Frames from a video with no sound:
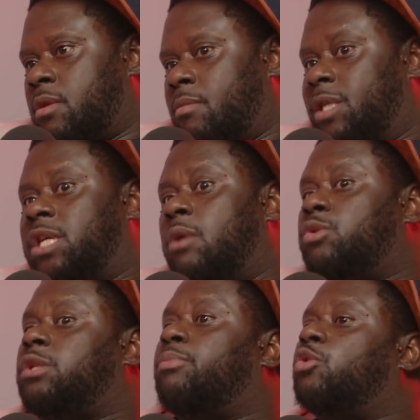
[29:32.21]
My son
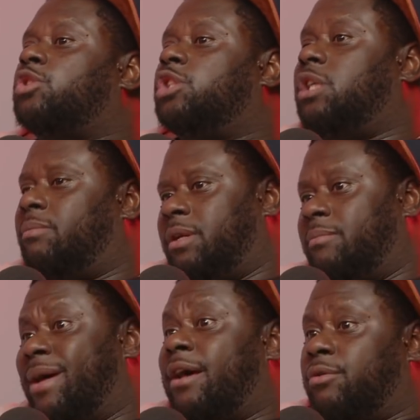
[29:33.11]
was supposed to jump in the
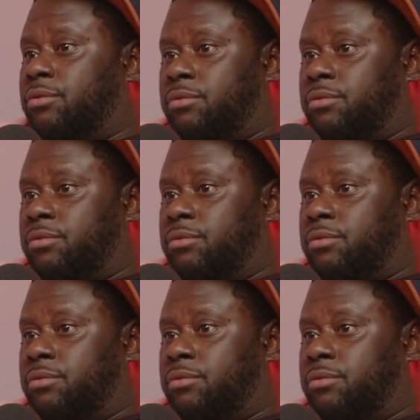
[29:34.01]
battle.